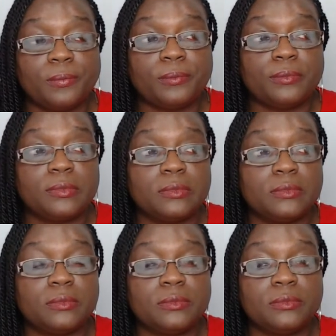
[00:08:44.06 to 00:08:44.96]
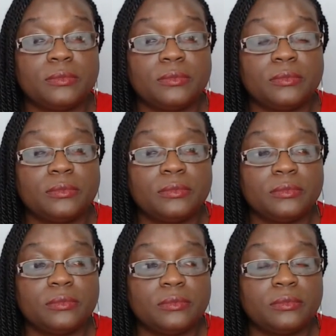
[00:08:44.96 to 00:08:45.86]

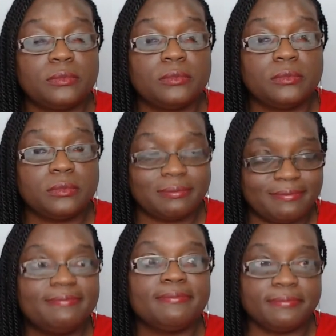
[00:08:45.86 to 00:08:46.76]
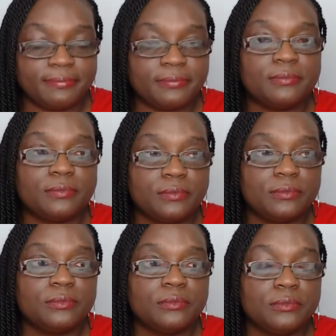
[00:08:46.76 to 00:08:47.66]

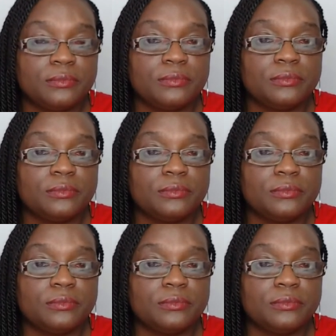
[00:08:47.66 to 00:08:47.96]
The person shown says nothing.